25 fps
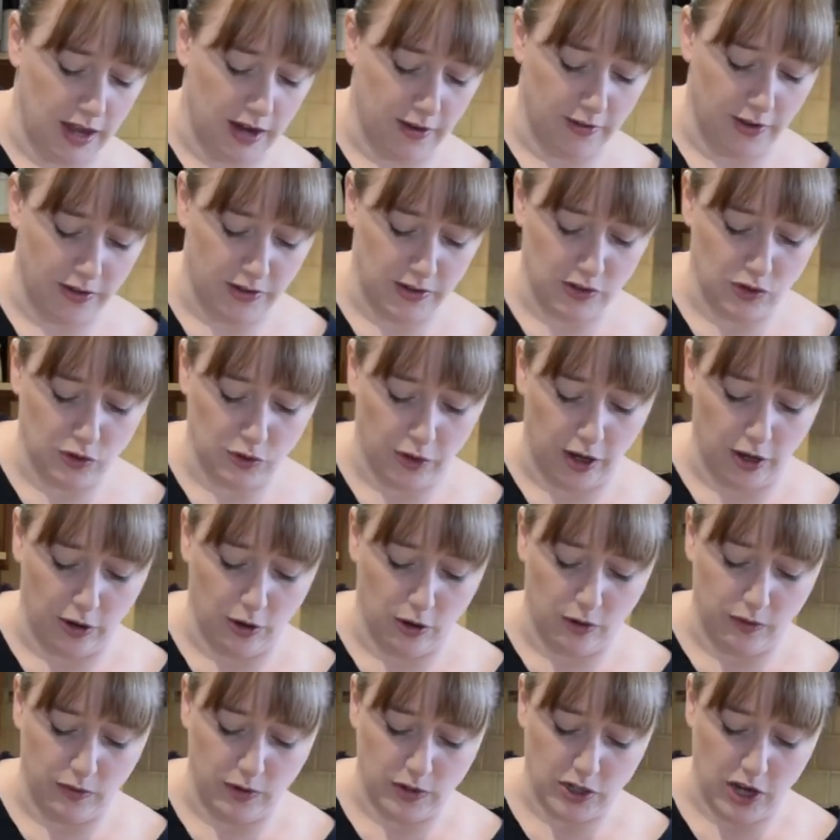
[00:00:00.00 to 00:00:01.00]
I've got the strainer
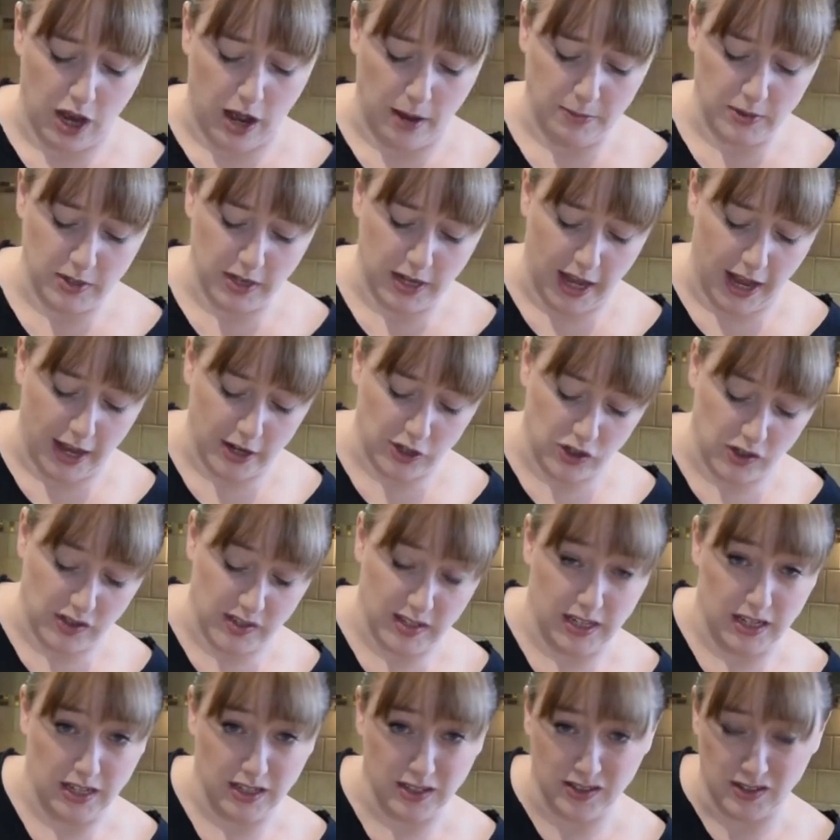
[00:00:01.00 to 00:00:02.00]
over top to catch
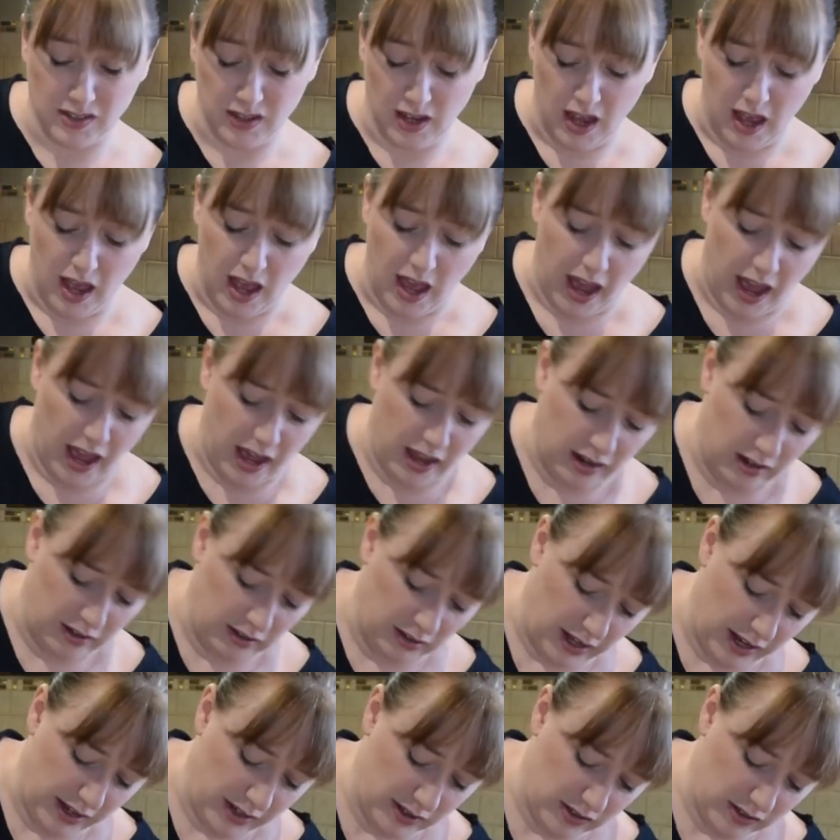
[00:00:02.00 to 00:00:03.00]
seeds and like